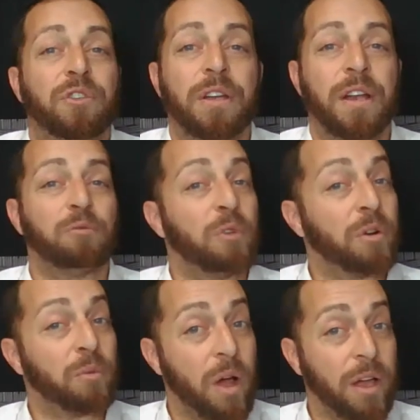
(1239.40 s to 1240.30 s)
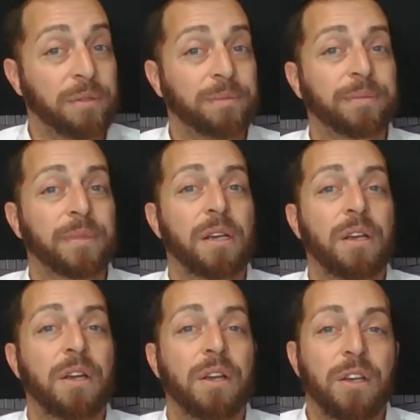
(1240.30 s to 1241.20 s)
get their attention in a car because she
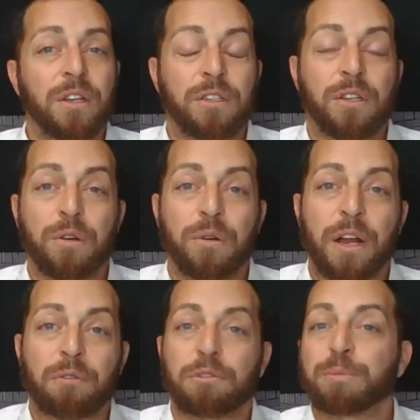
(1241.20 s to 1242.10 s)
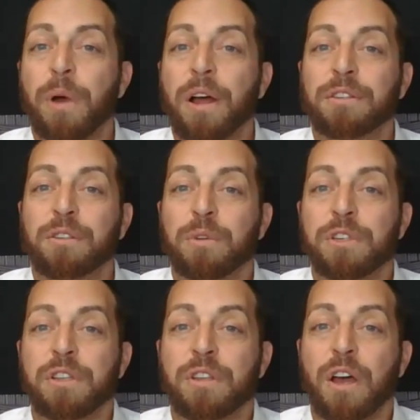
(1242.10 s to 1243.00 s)
had called after calling 911
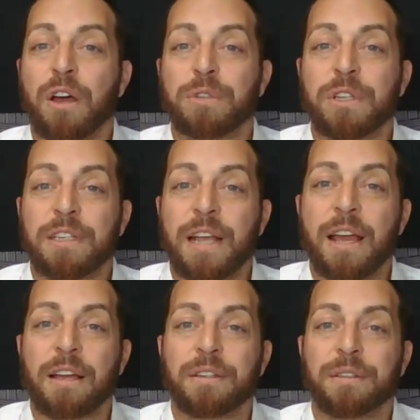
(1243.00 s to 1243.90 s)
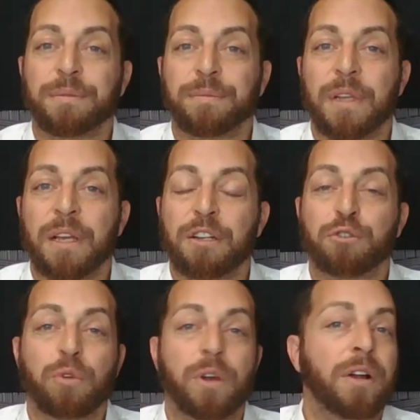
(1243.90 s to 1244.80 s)
to get a response to
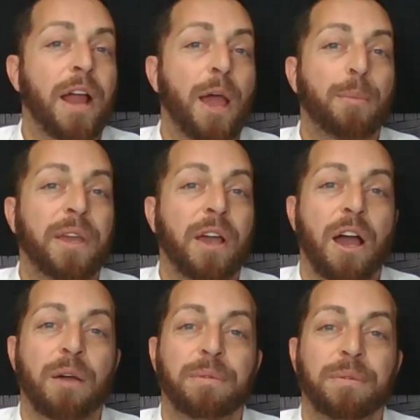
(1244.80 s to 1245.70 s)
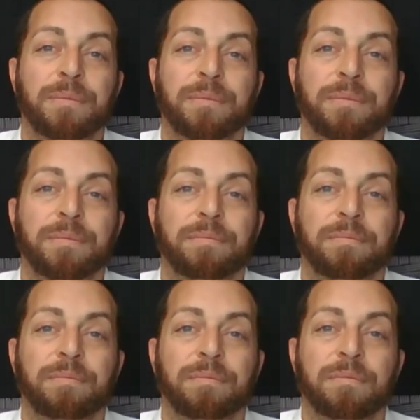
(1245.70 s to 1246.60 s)
what she thought was an attack, and a
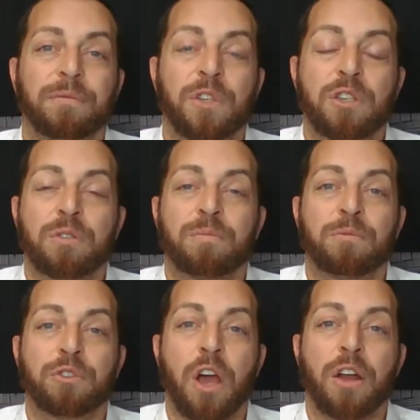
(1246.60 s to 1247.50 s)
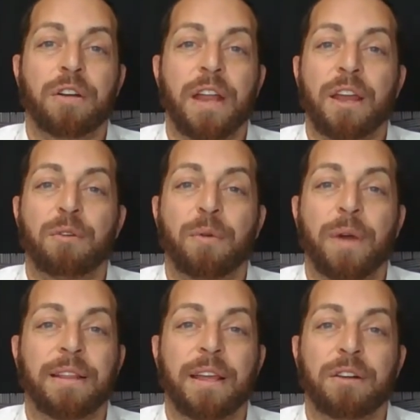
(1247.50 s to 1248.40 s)
trigger-happy cop just
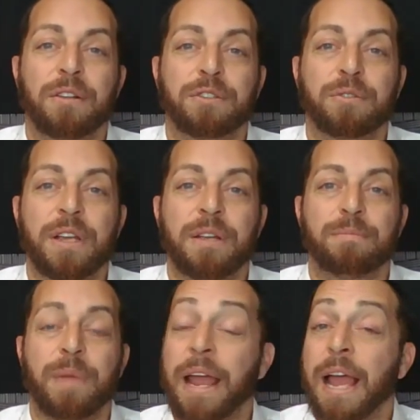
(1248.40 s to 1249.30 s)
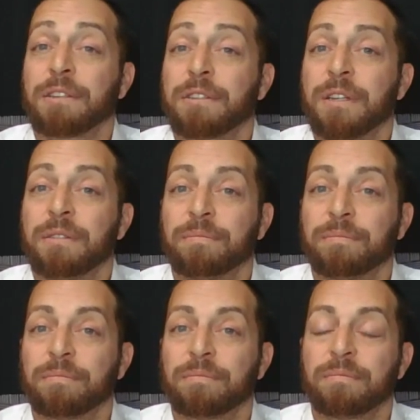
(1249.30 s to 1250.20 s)
shot her dead right there on the street by
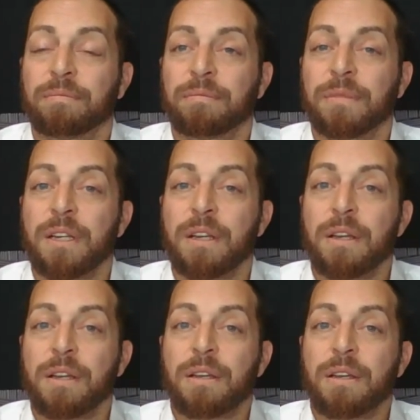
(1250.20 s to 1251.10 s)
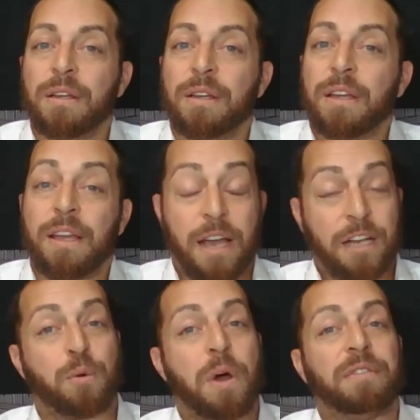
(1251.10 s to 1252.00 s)
accident. He got
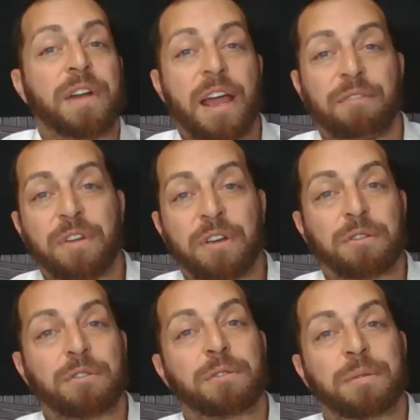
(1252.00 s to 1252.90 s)
12 and a half years.